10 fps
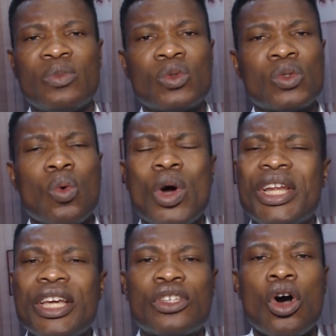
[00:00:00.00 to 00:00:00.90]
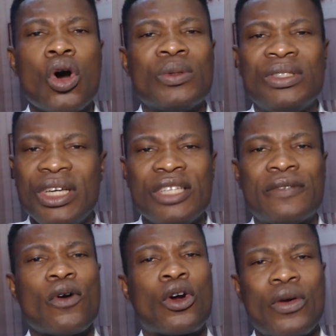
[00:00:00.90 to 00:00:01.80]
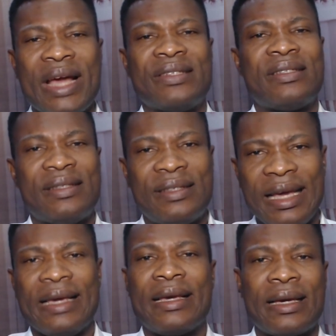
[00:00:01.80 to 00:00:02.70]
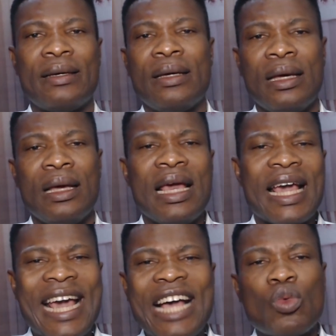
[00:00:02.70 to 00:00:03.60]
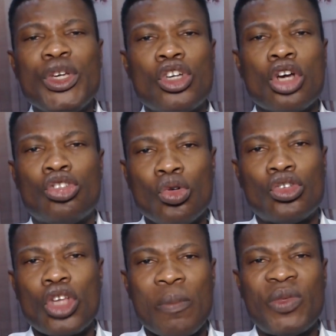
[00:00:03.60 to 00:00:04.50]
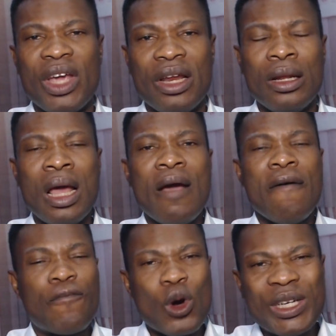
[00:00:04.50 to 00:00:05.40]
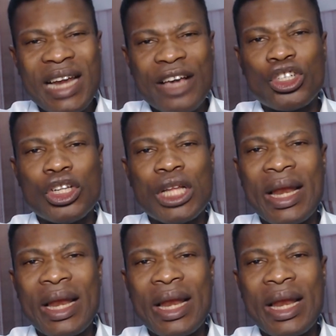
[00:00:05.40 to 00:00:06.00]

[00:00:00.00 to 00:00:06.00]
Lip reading: What is all this, for Christ's sake? Can't we just do something for national